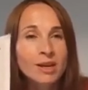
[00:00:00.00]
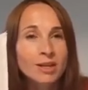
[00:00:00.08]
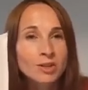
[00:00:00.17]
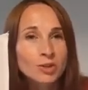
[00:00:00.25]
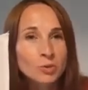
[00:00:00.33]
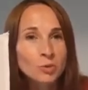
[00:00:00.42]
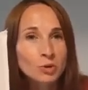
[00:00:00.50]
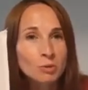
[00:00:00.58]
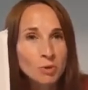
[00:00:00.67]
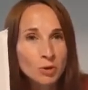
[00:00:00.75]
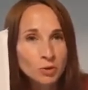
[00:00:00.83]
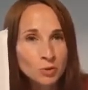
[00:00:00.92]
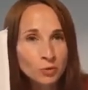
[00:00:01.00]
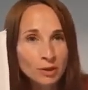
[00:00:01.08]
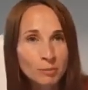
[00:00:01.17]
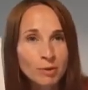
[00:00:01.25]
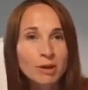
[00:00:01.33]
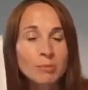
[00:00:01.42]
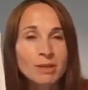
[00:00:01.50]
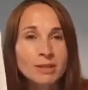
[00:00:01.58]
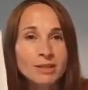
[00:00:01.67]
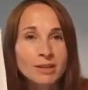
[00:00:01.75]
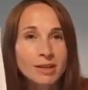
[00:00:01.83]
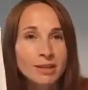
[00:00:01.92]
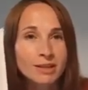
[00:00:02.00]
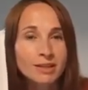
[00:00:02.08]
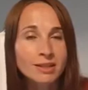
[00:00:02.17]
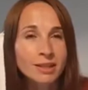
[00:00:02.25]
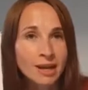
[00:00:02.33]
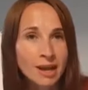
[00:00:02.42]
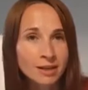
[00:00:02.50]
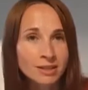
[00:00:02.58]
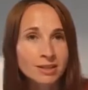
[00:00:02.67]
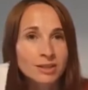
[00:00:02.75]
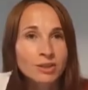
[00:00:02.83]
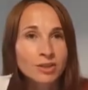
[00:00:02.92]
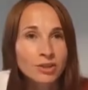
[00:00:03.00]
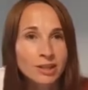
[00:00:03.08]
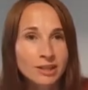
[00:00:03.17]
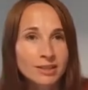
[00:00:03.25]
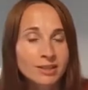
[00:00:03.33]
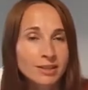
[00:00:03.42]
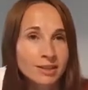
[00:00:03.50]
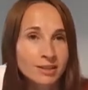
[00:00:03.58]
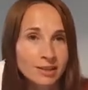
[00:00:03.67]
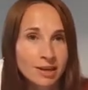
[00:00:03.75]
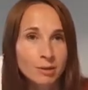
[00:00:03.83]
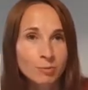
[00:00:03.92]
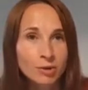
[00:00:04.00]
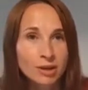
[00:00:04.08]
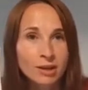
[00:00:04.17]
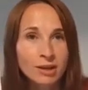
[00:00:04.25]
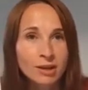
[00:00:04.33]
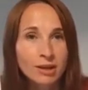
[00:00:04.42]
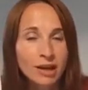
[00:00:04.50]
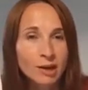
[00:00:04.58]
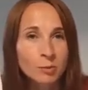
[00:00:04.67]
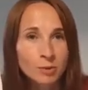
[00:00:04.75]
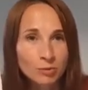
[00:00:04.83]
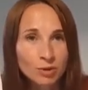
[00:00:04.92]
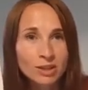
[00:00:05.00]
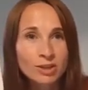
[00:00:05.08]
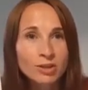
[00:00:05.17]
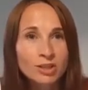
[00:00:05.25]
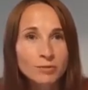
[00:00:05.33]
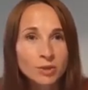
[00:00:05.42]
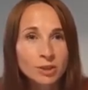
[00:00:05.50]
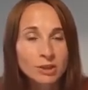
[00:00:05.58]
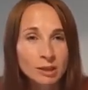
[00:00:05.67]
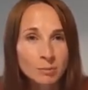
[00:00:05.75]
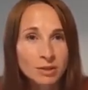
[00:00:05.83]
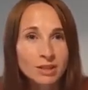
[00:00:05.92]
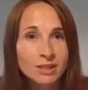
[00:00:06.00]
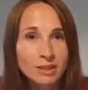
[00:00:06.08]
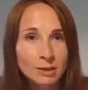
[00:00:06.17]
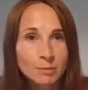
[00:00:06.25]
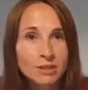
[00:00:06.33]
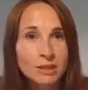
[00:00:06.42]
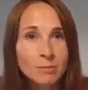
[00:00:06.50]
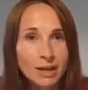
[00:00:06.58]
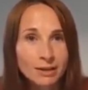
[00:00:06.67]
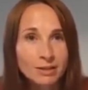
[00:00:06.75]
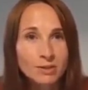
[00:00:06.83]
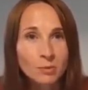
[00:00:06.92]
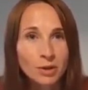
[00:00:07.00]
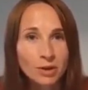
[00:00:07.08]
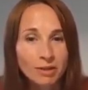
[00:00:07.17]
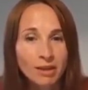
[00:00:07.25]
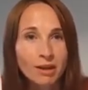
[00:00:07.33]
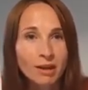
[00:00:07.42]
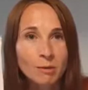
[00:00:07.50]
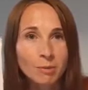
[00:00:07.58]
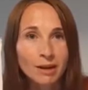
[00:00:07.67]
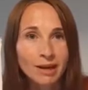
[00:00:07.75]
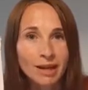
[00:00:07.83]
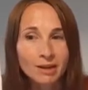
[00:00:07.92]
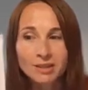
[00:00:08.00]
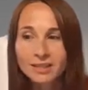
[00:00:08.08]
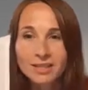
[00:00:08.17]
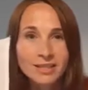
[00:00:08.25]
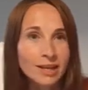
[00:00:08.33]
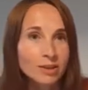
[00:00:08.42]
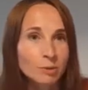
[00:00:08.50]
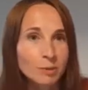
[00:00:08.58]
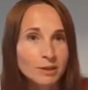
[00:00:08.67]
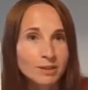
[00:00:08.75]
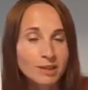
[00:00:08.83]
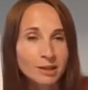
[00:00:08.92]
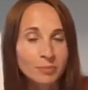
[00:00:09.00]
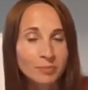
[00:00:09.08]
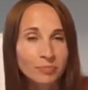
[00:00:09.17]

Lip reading: So the motto for the pyramid is connect, create and celebrate, and it'd be really good if you could keep these themes in mind when you're thinking about how to design your bunting.